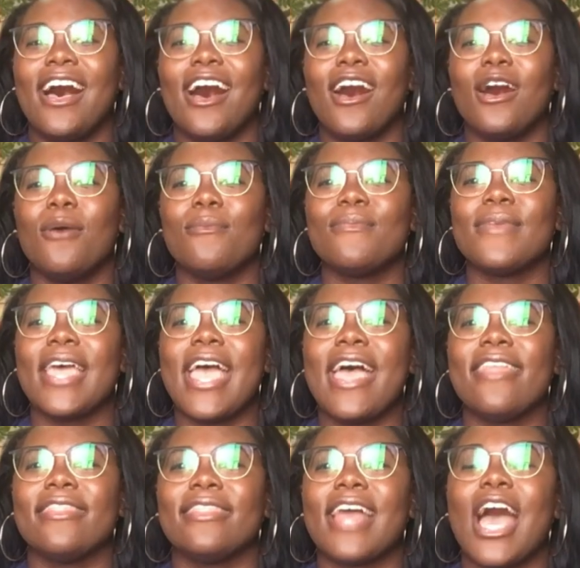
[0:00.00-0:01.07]
Um,
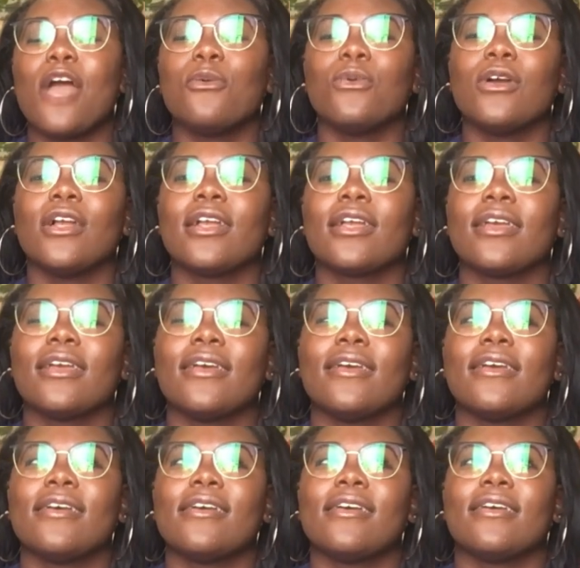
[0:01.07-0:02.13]
and I work
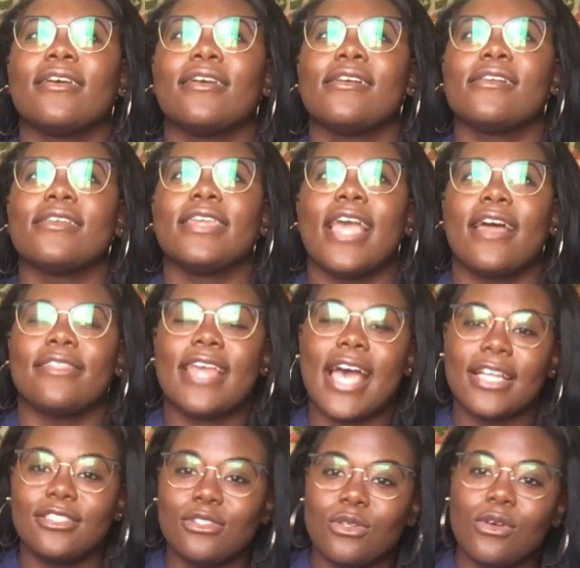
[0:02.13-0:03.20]
yeah,
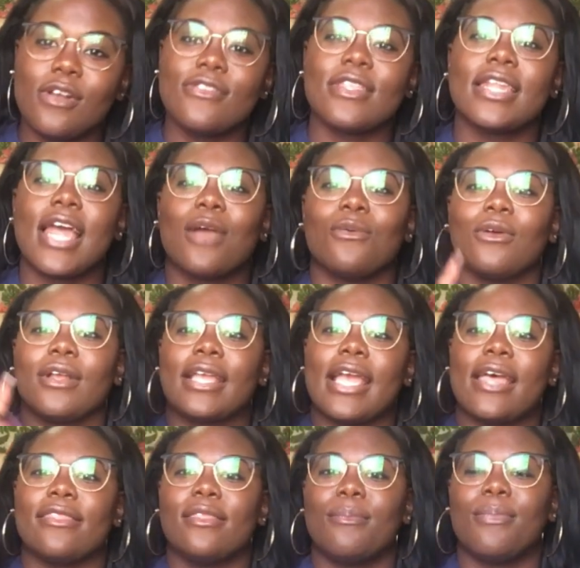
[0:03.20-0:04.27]
that school, and then I work
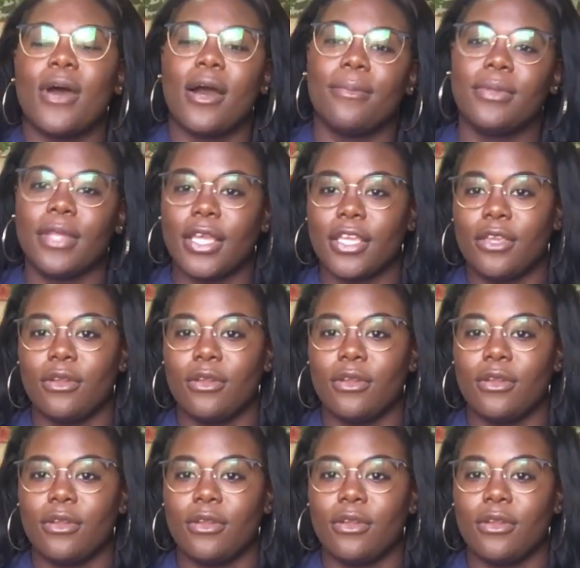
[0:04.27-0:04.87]
at the public